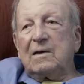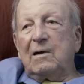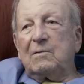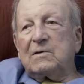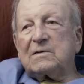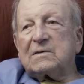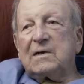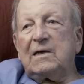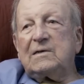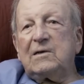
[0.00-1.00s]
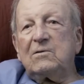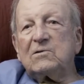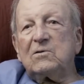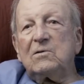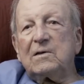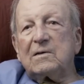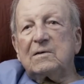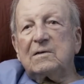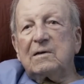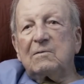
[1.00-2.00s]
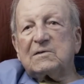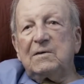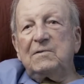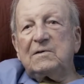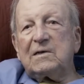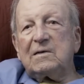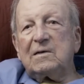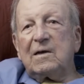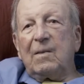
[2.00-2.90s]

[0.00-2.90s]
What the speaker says: I was 18 years old then. I was 17.